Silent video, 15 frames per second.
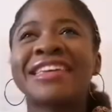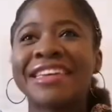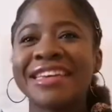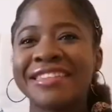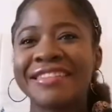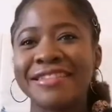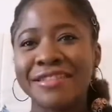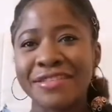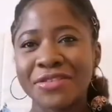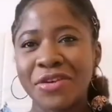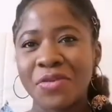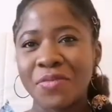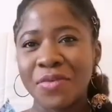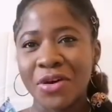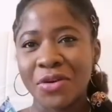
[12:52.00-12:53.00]
and the kids in this
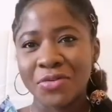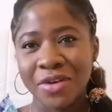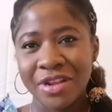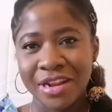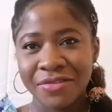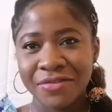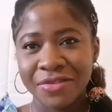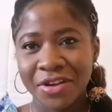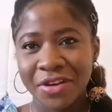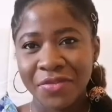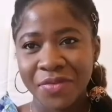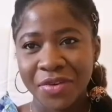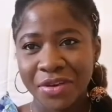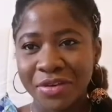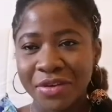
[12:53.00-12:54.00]
compound were laughing
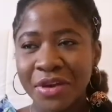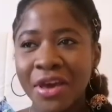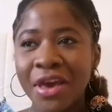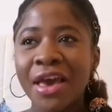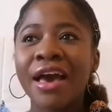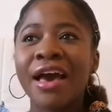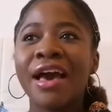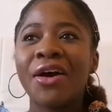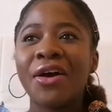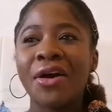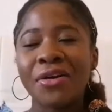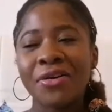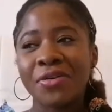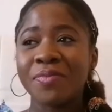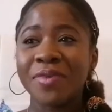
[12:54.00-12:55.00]
at me
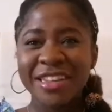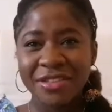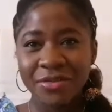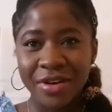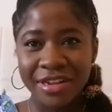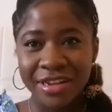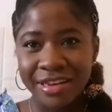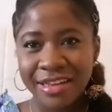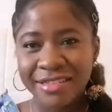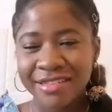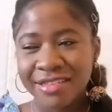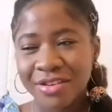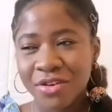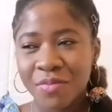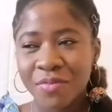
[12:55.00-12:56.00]
oh by the way the
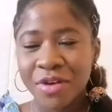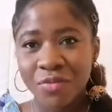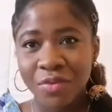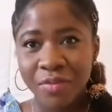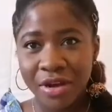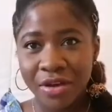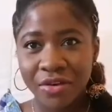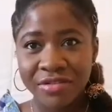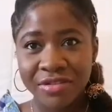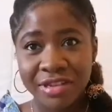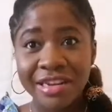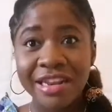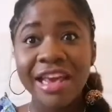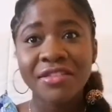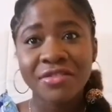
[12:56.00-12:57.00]
kids in the compound were my
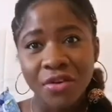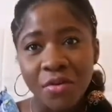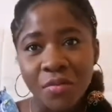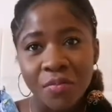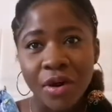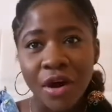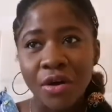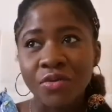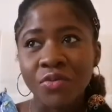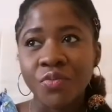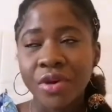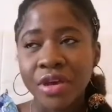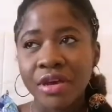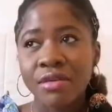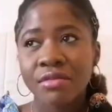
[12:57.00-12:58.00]
cousins the next compound
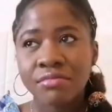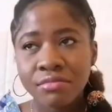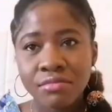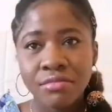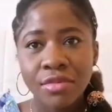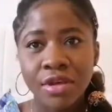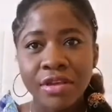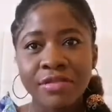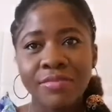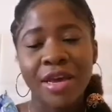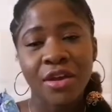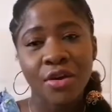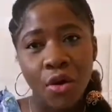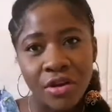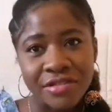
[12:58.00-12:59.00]
where it's
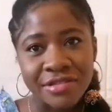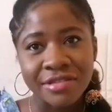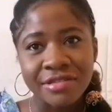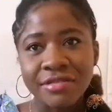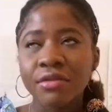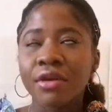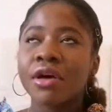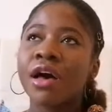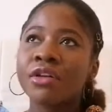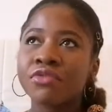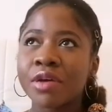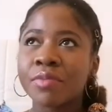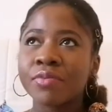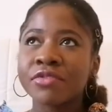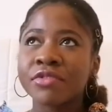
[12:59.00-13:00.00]
my cousins
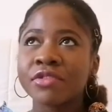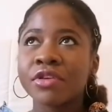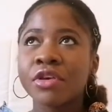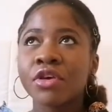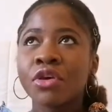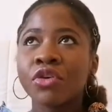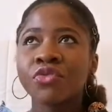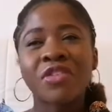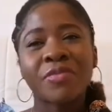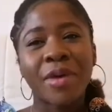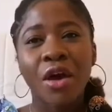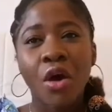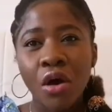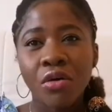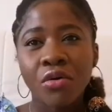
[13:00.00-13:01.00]
how do i put it so it's
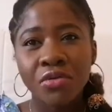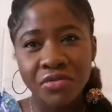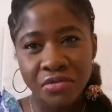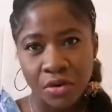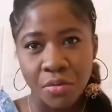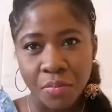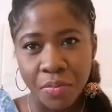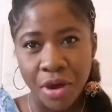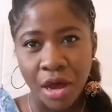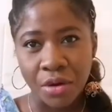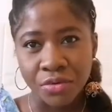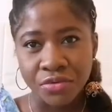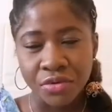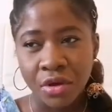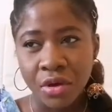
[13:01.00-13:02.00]
my uncle's
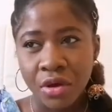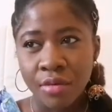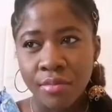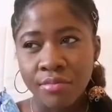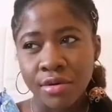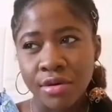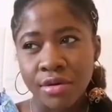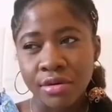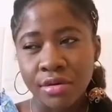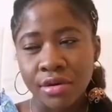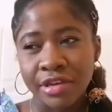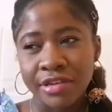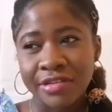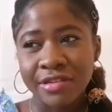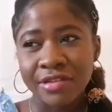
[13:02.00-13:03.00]
compound
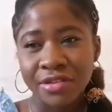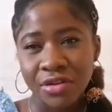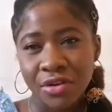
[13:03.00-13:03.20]
but it's